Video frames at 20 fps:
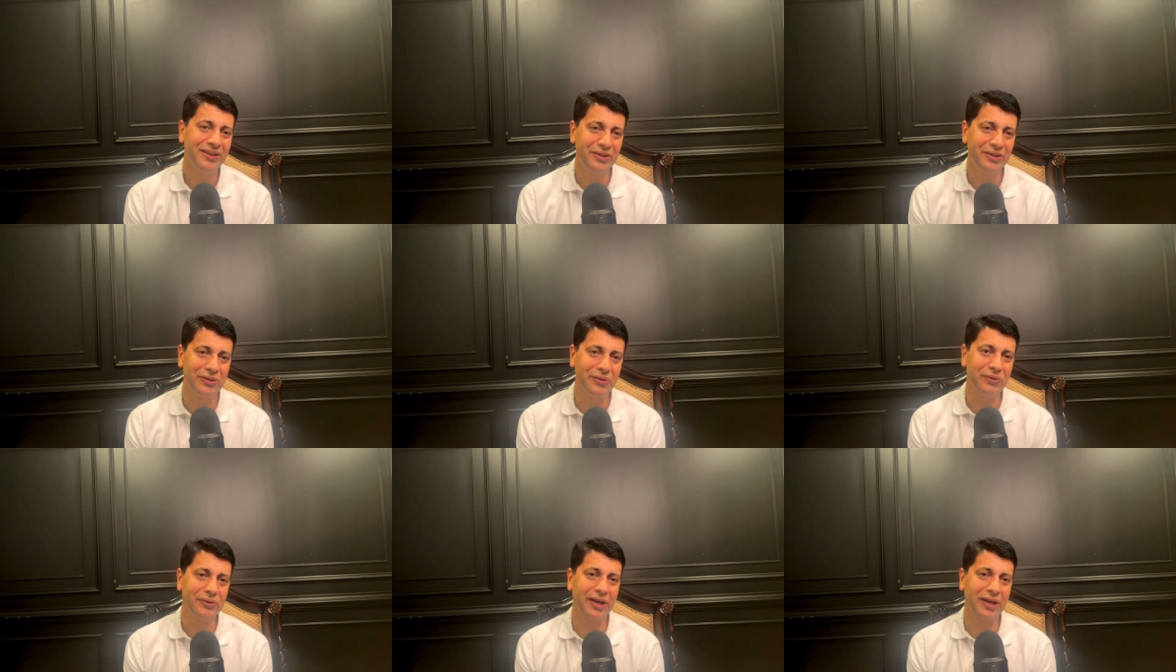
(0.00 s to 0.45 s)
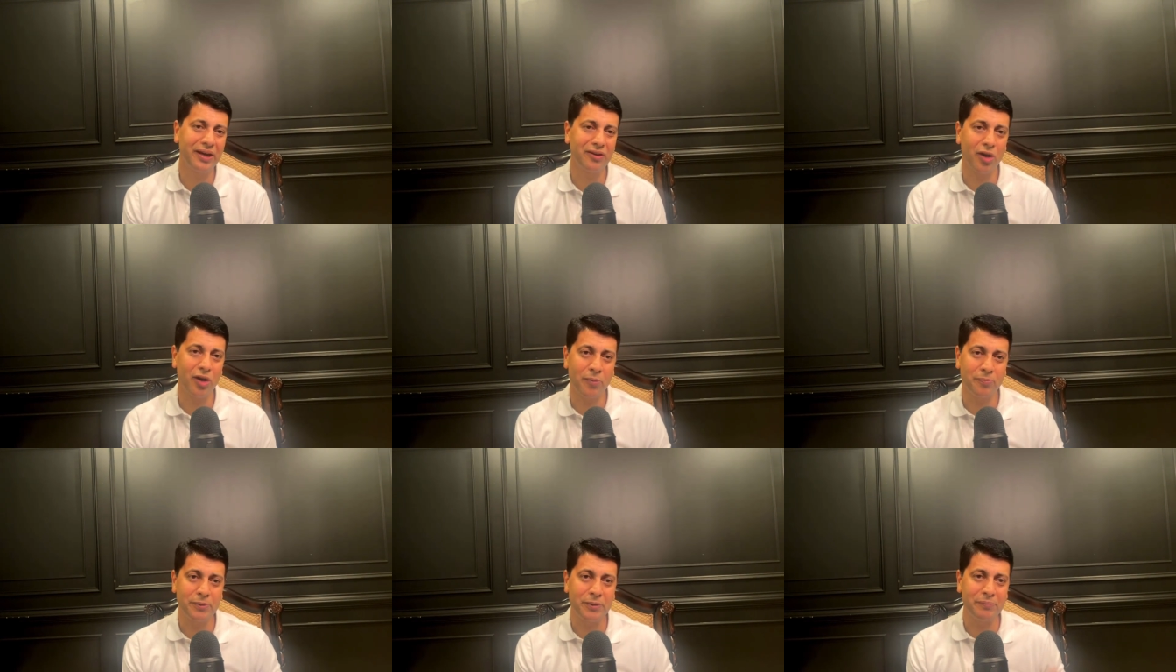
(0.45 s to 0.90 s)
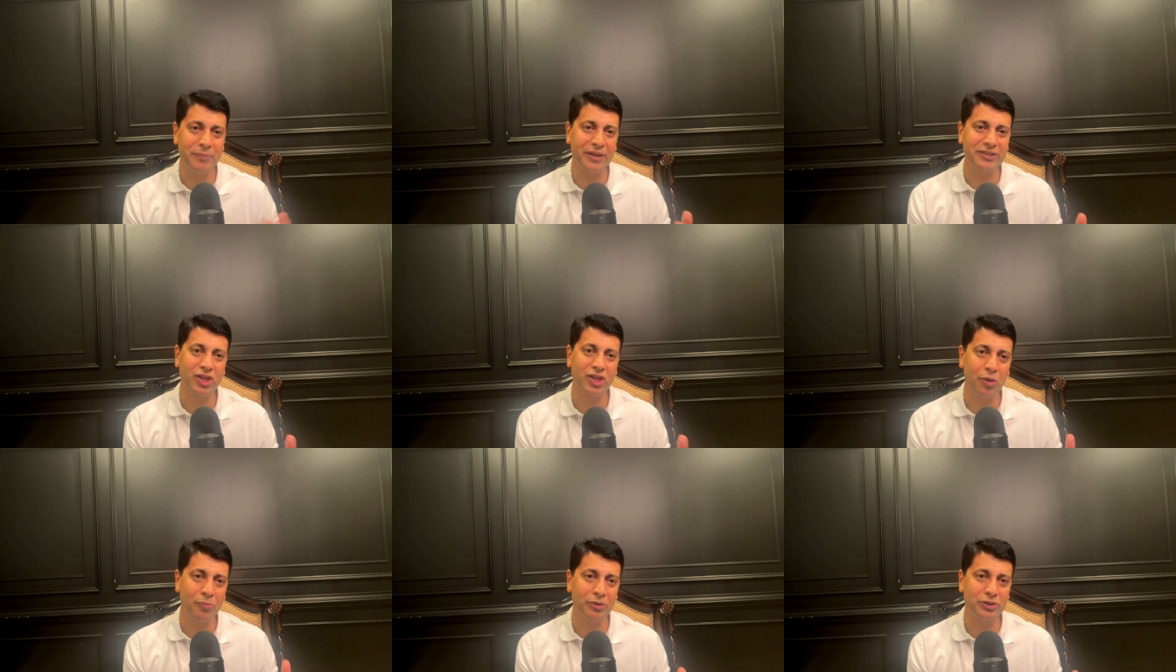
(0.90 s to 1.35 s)
you can
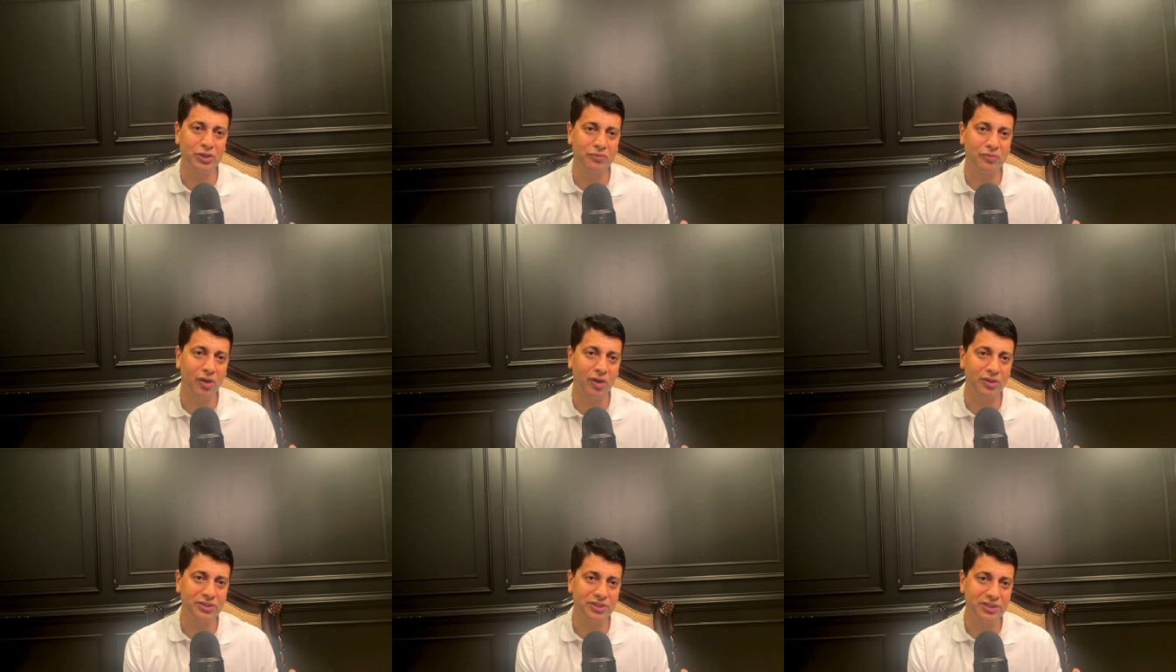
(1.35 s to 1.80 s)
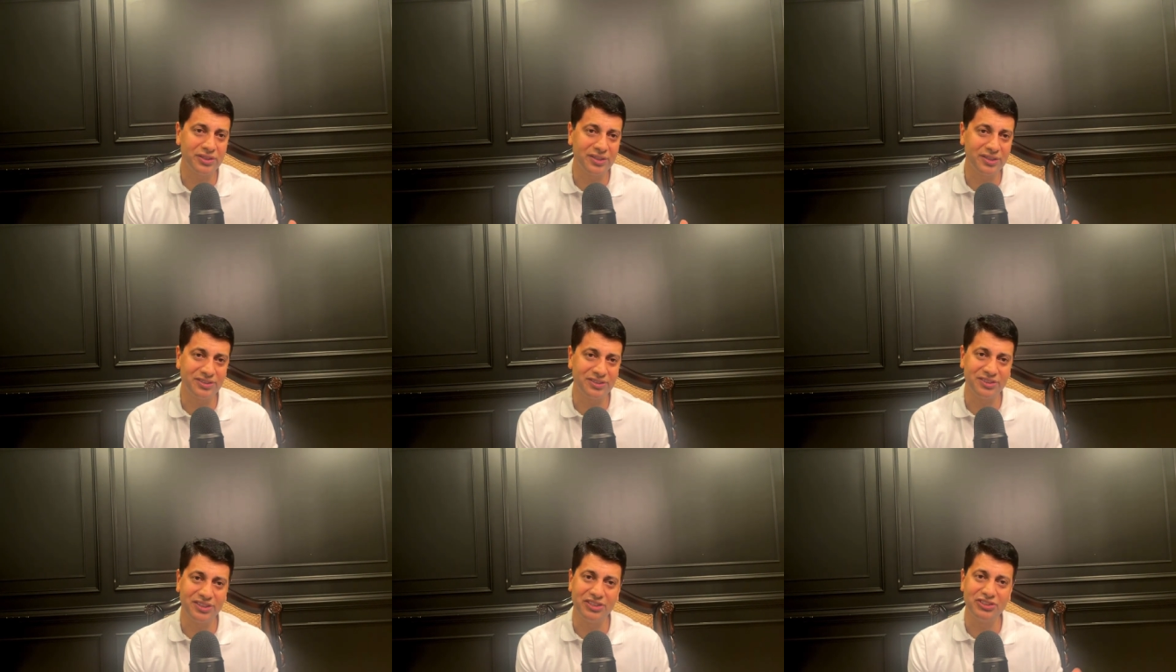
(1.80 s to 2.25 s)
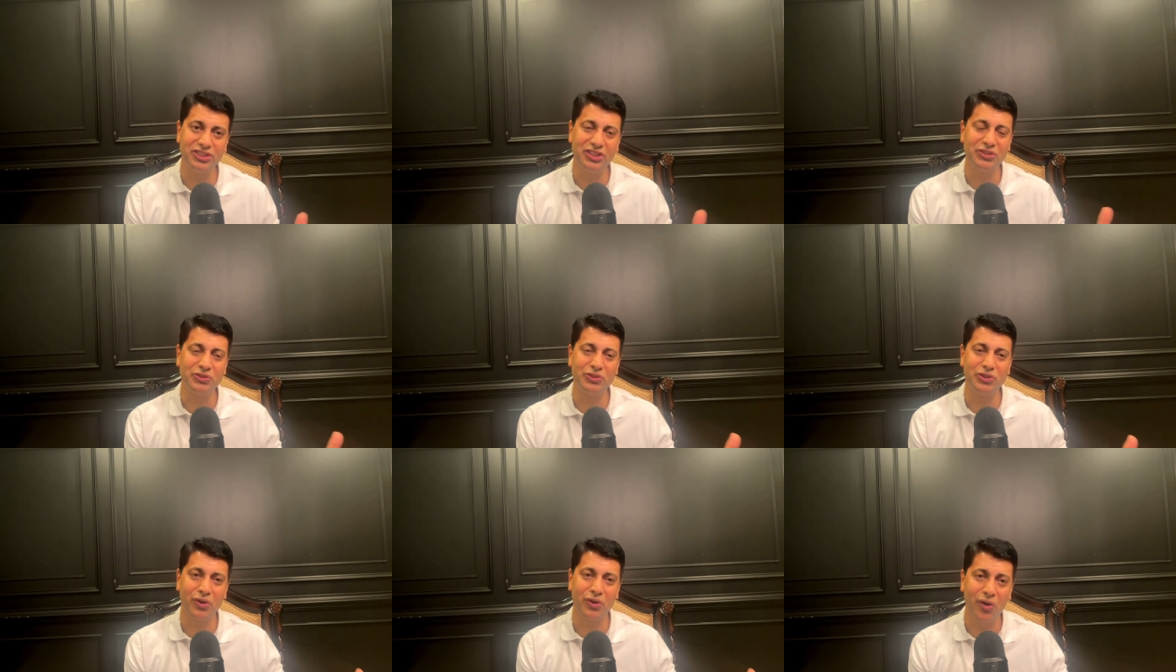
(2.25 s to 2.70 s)
optimize how much of oxygen is
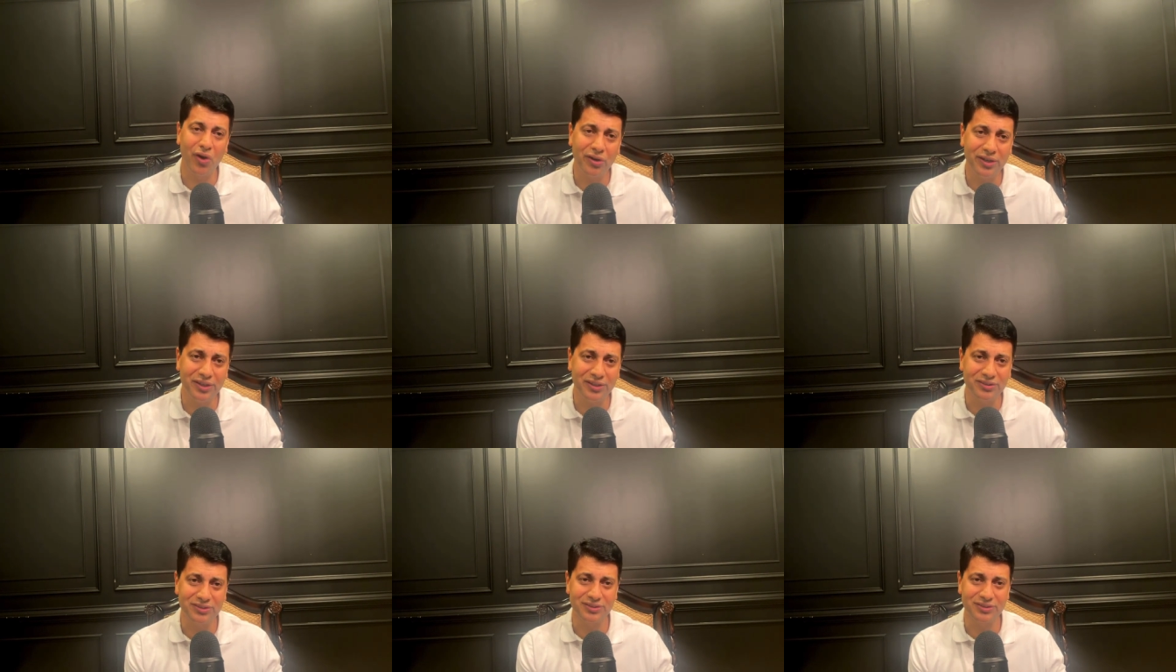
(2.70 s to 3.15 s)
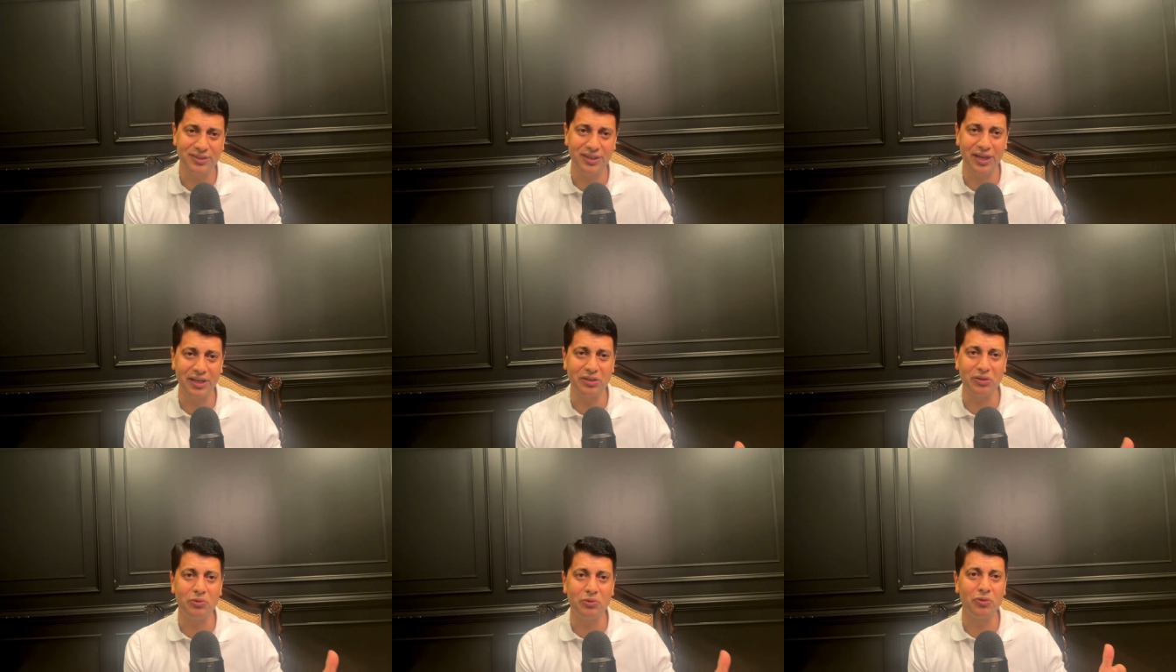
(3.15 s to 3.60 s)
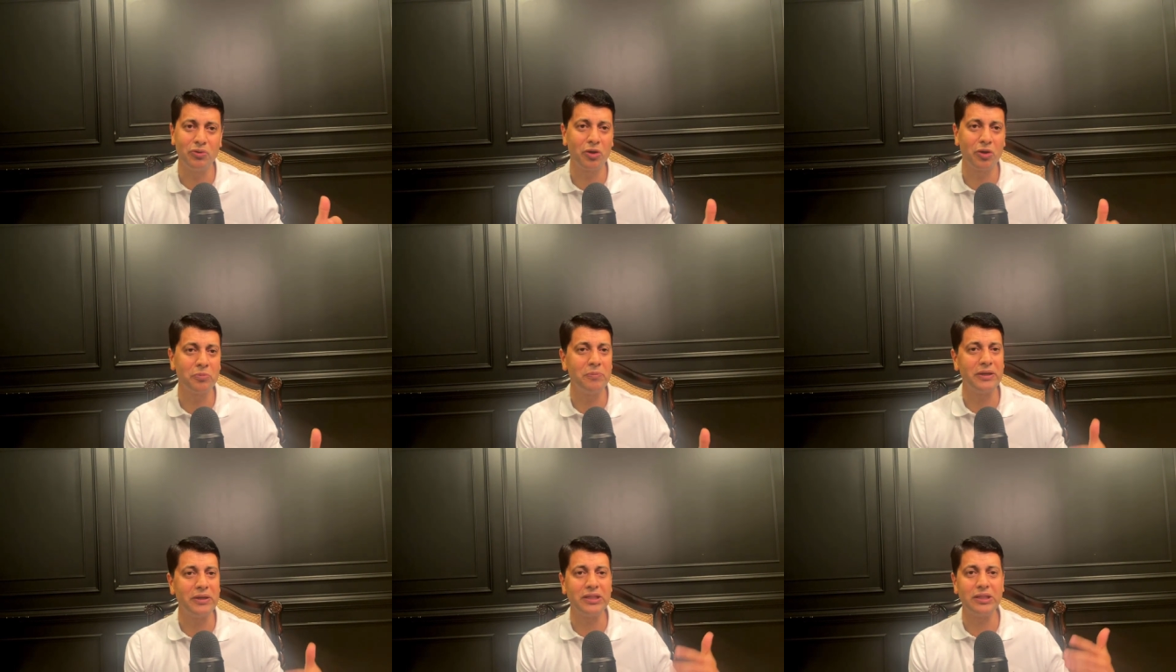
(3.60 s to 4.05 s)
reaching to your organs and you do
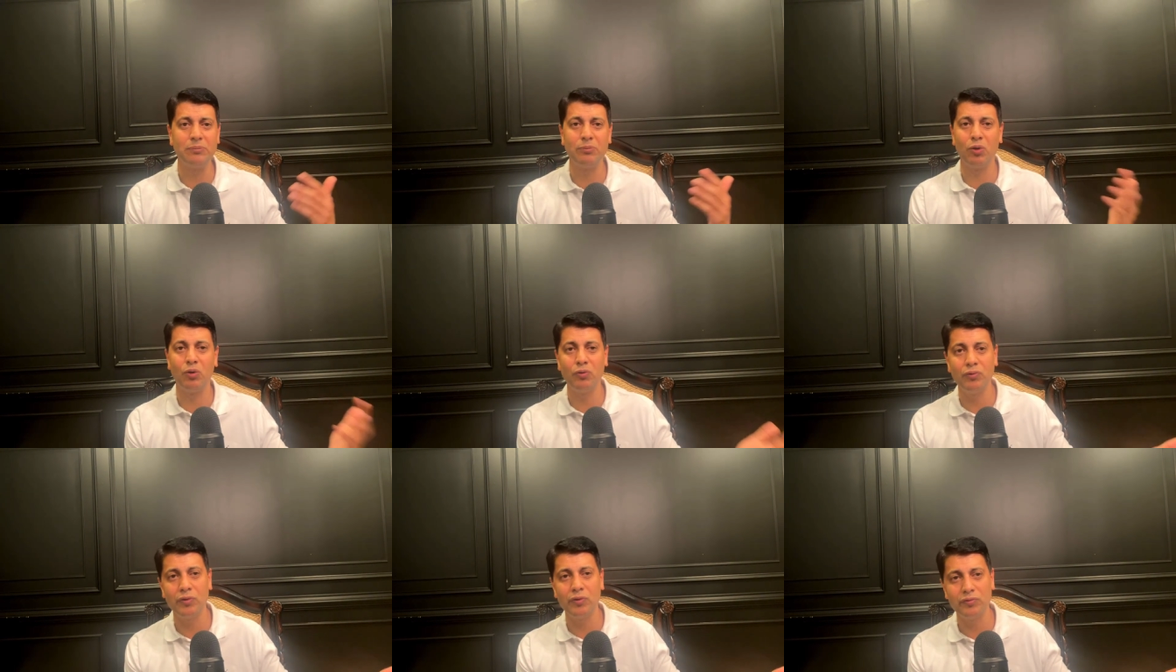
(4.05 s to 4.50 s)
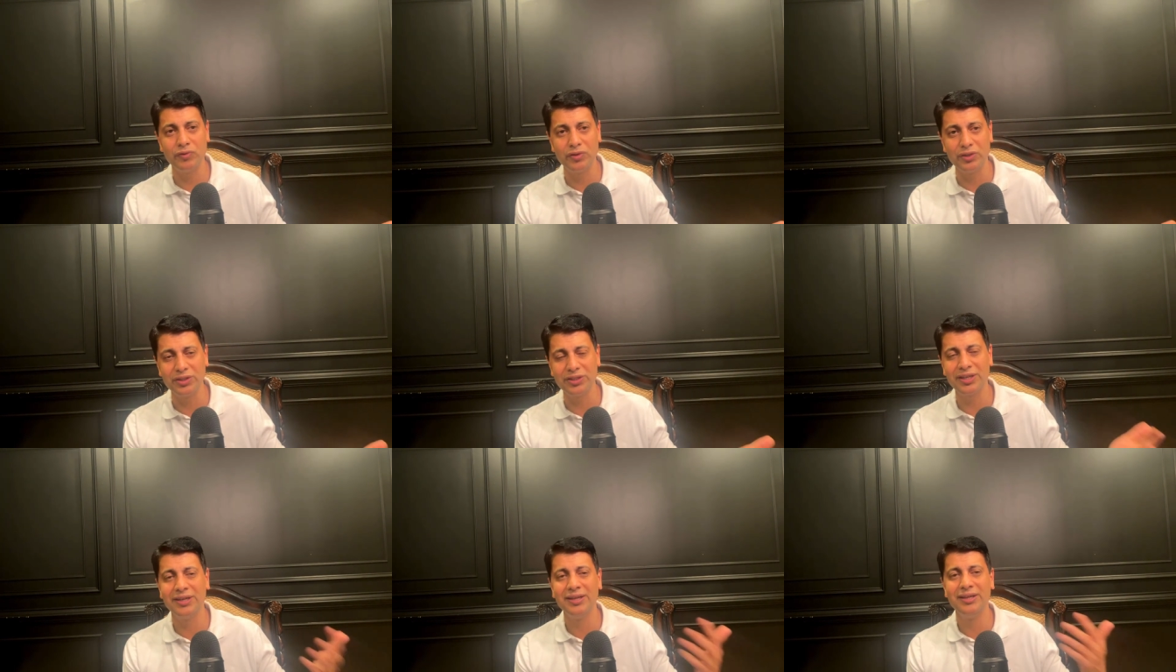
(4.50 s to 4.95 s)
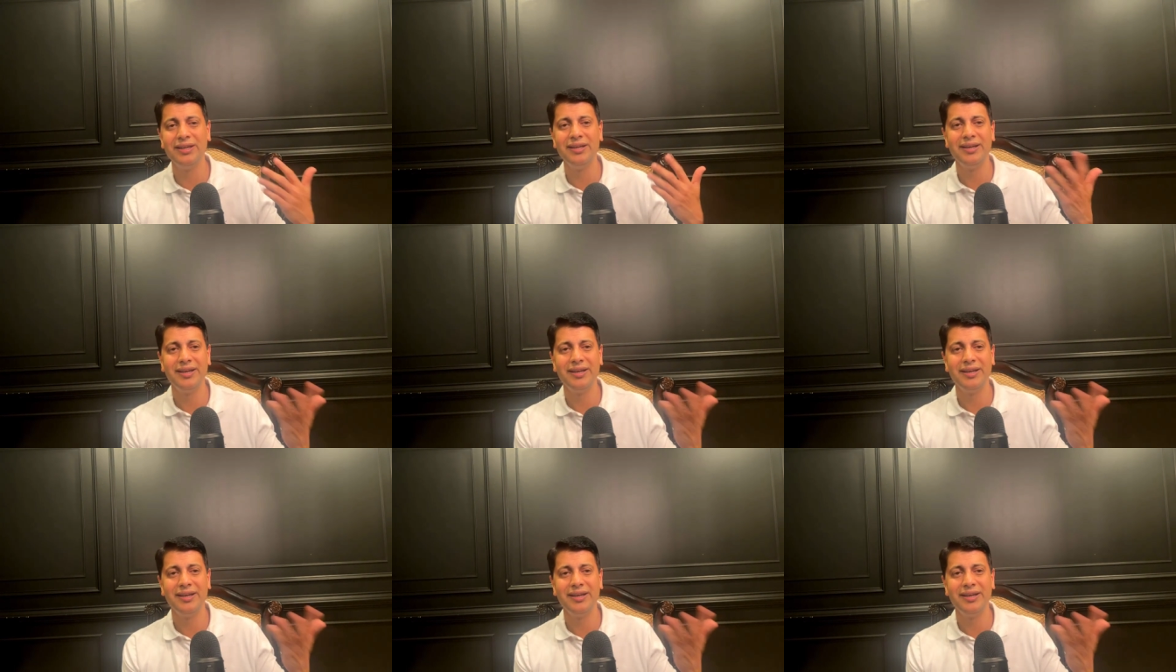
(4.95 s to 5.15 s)
not make them overwork